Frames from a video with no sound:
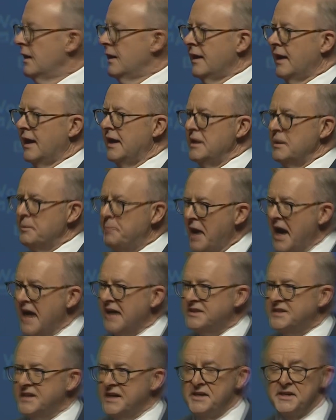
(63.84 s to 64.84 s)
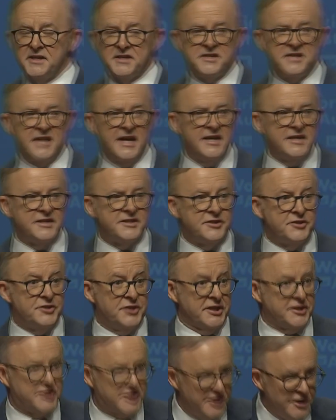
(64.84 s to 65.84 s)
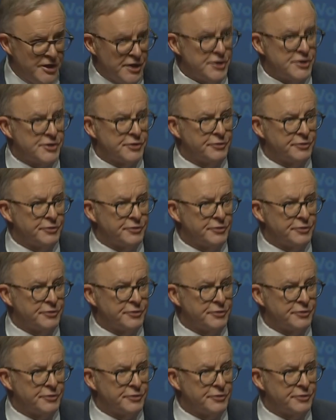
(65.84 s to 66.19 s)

And the bartender says, just the usual,